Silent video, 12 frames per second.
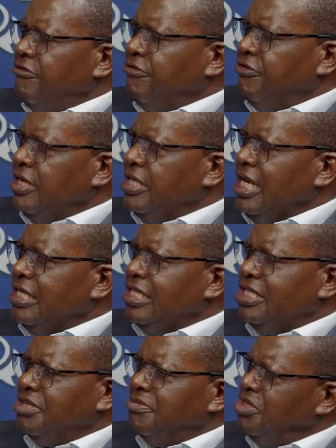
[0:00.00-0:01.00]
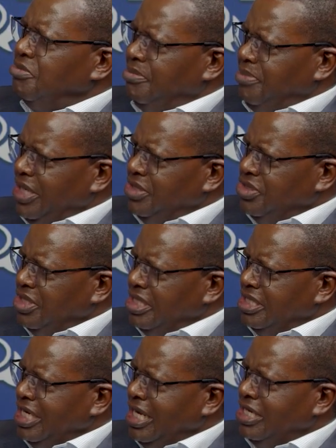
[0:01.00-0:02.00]
are teaching me to be
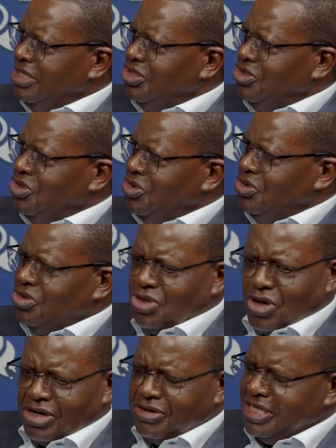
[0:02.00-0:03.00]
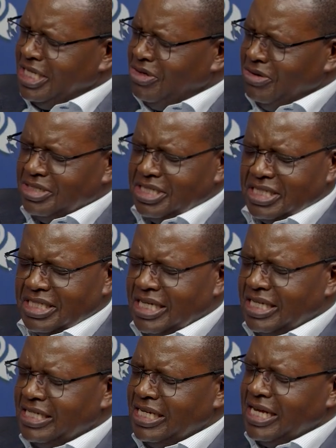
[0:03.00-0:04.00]
patient and to tolerate the nonsense
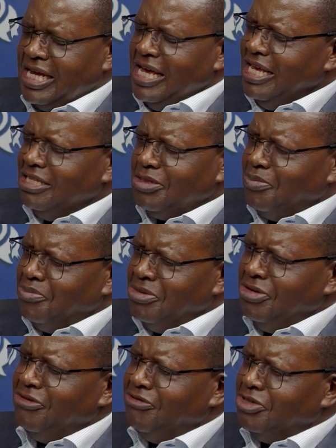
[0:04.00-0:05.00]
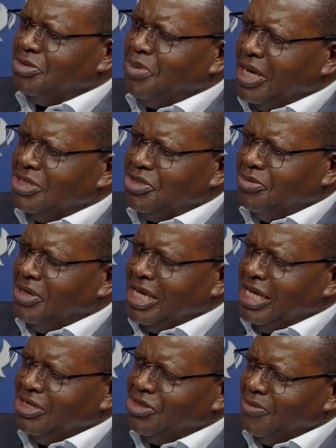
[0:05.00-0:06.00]
that it's a beautiful space to
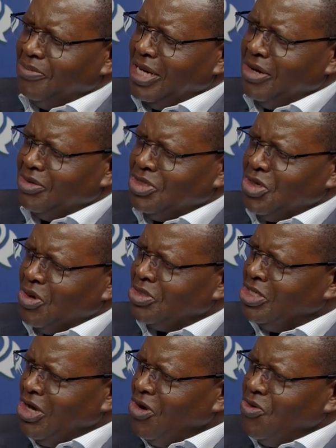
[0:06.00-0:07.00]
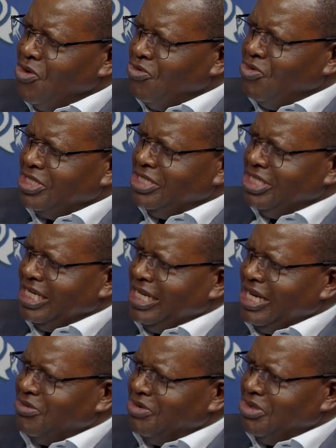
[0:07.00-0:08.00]
be in, to play with dogs. What is it
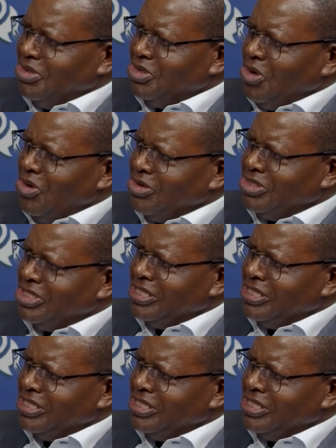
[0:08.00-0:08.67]
like with your dog?